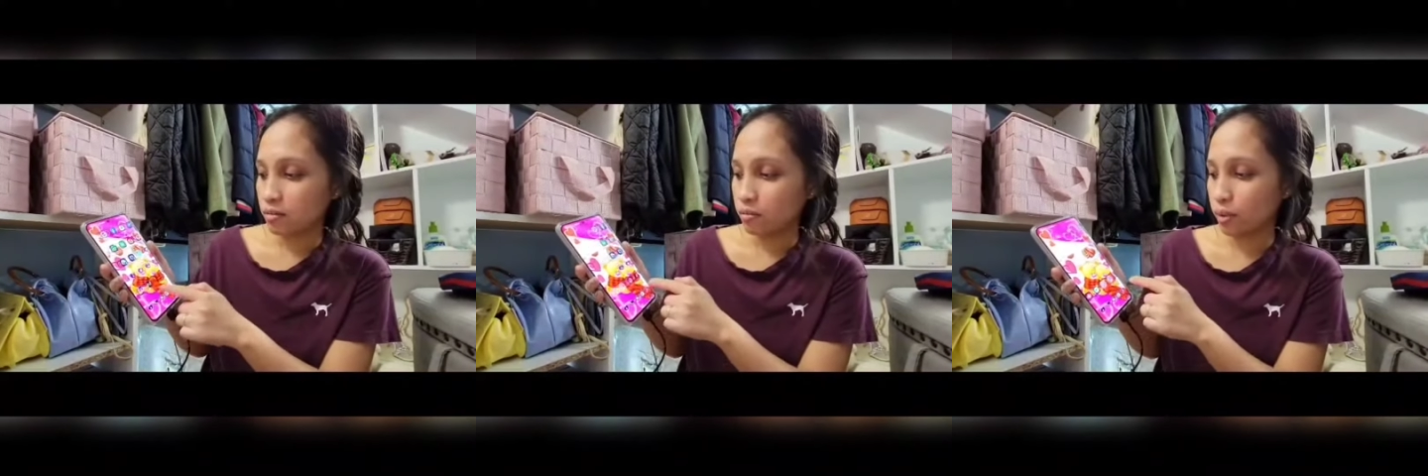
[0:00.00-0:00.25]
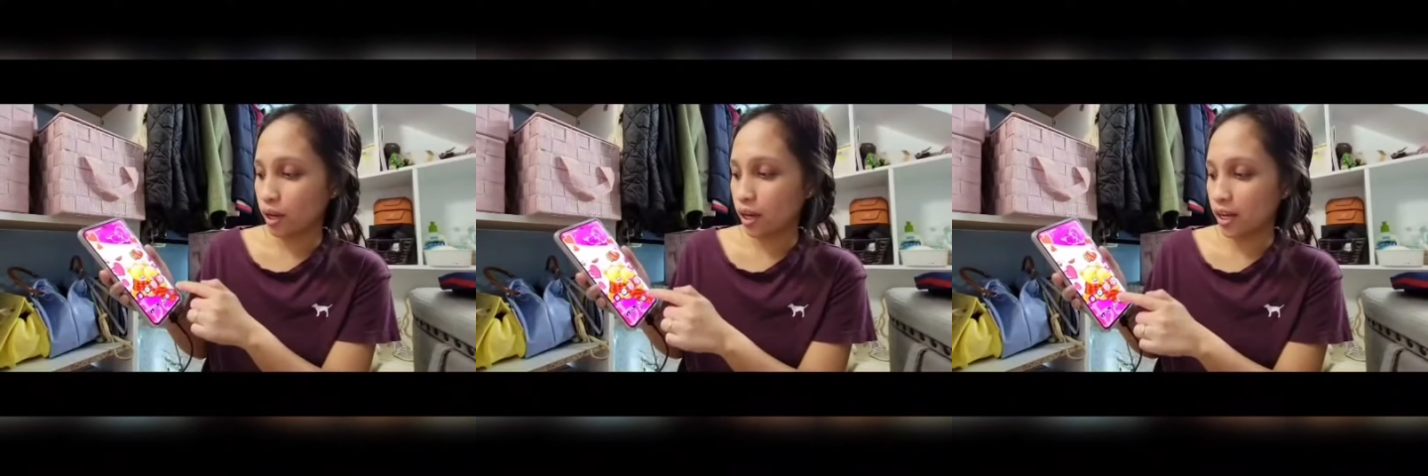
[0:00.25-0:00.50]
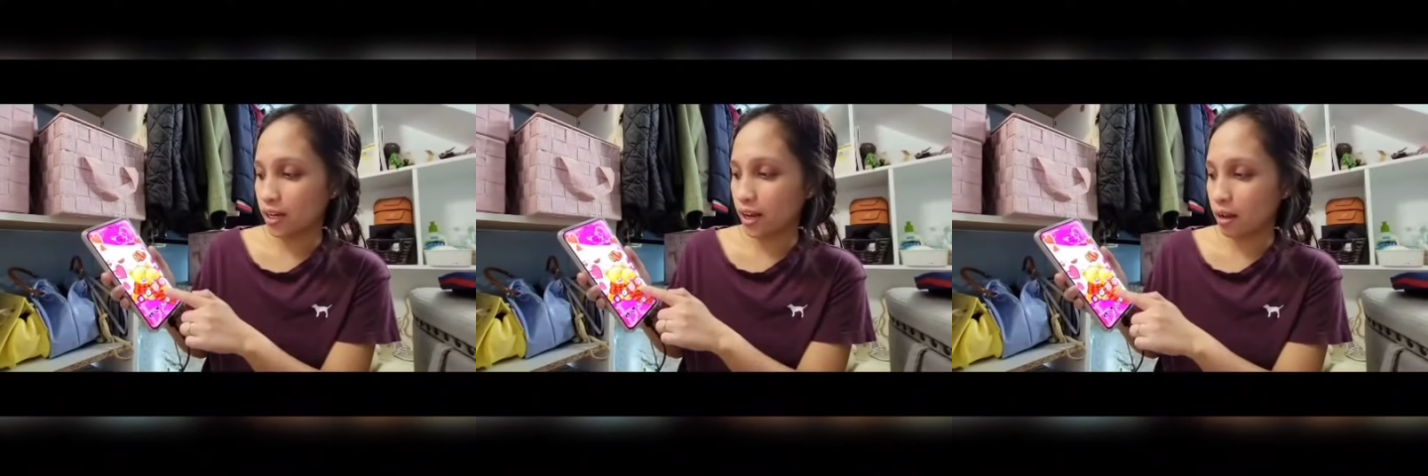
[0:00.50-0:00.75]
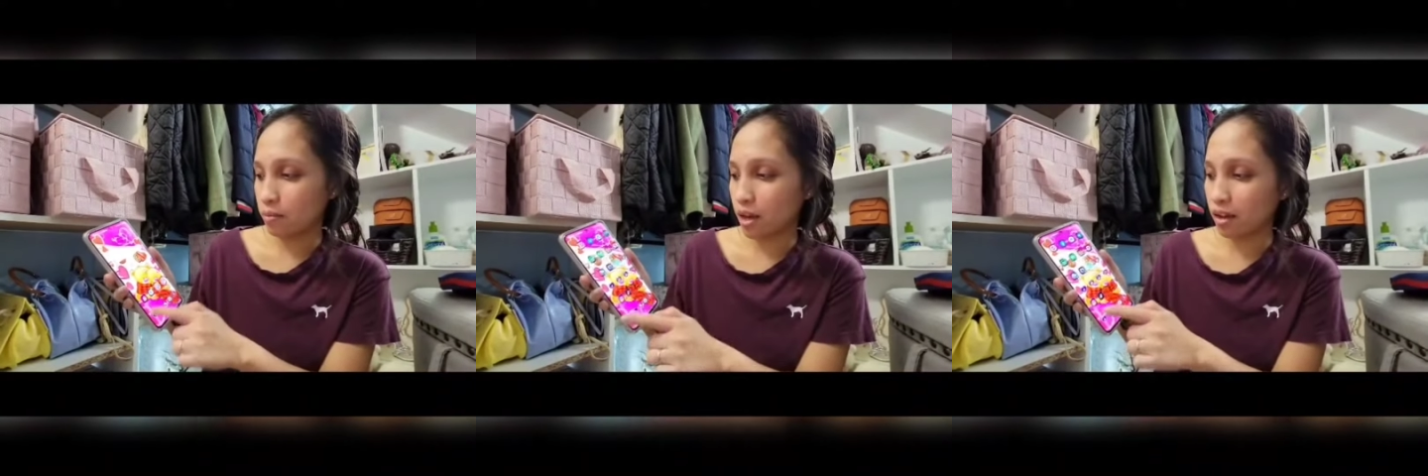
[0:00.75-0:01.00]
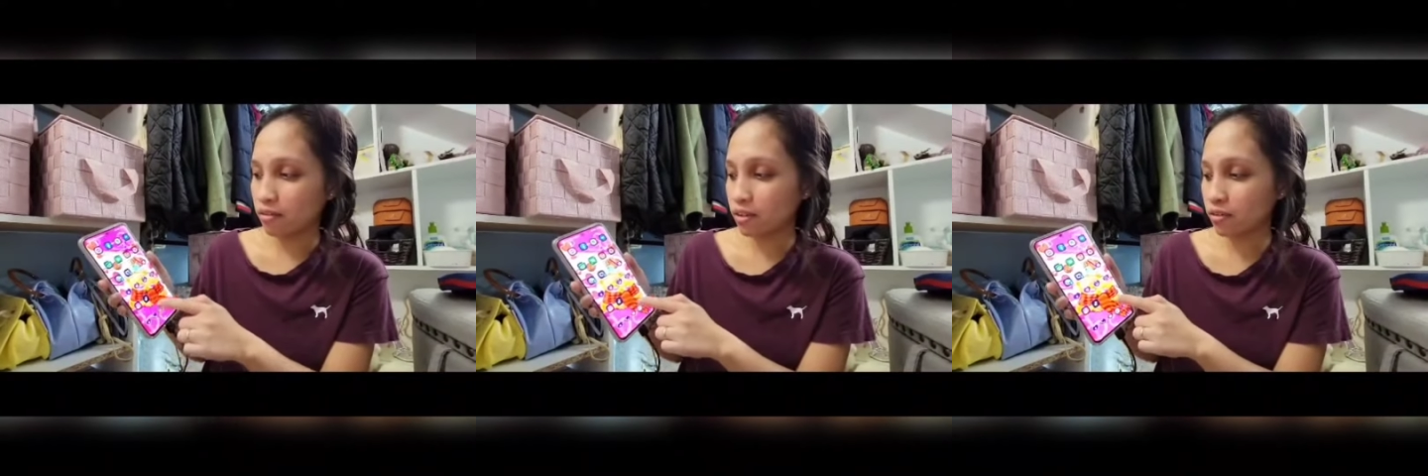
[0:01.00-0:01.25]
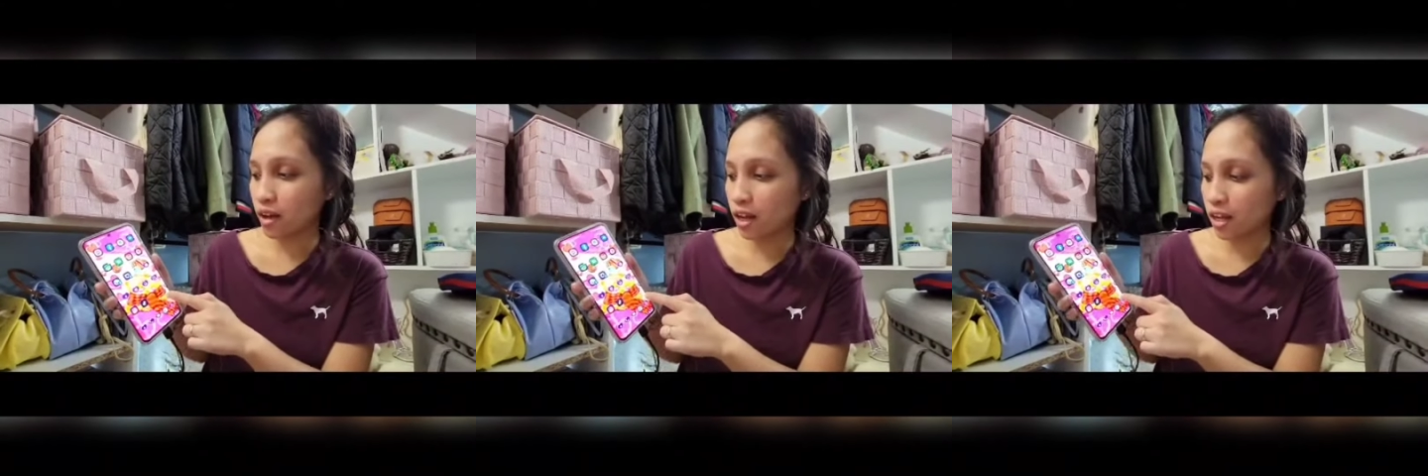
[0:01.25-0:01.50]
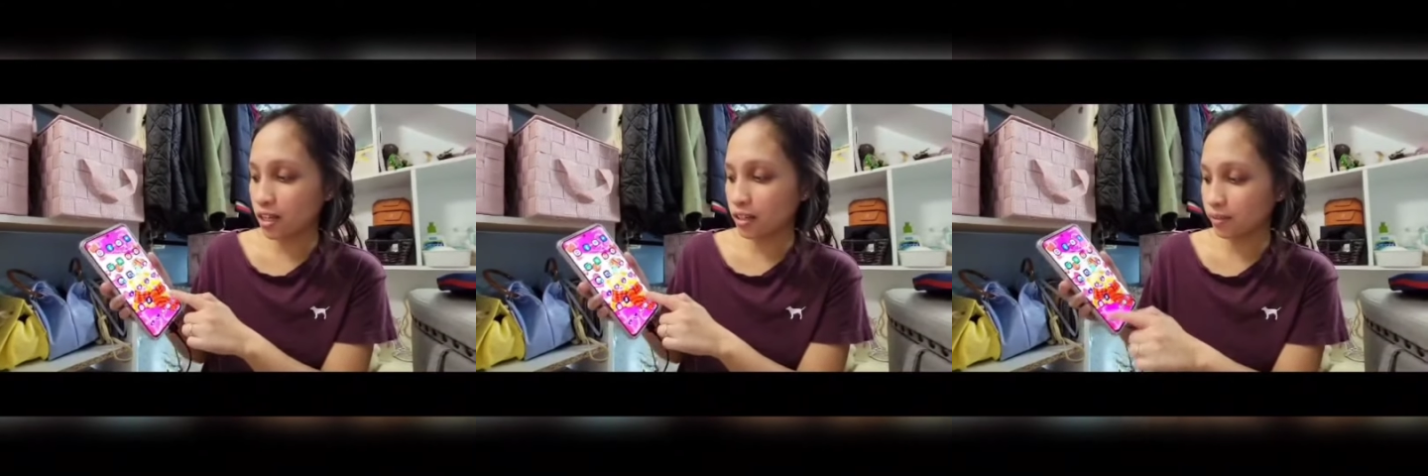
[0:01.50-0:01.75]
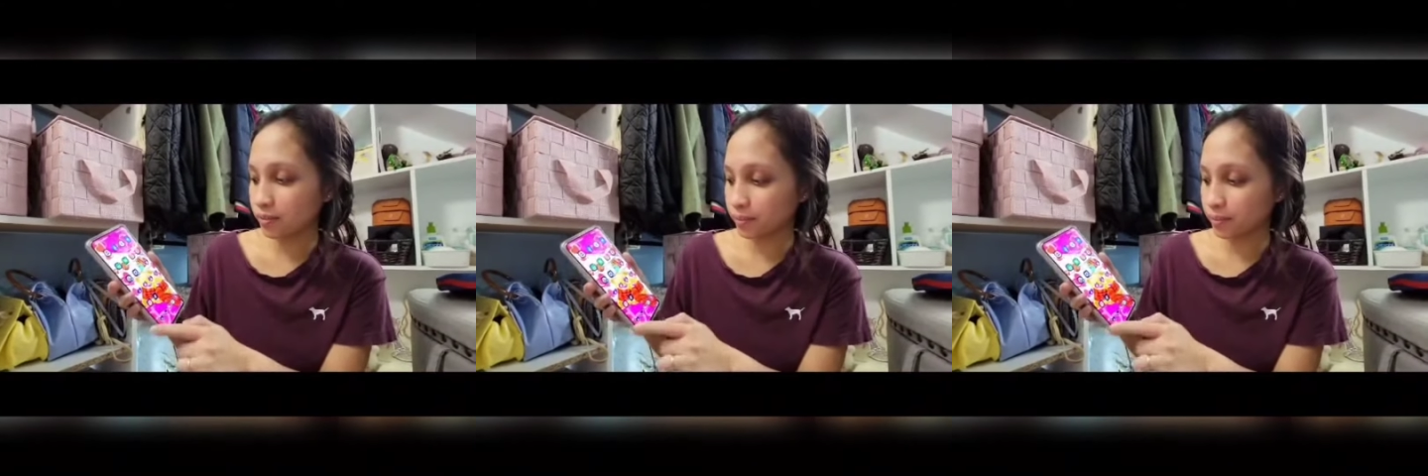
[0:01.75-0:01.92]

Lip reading: but I'm having fun.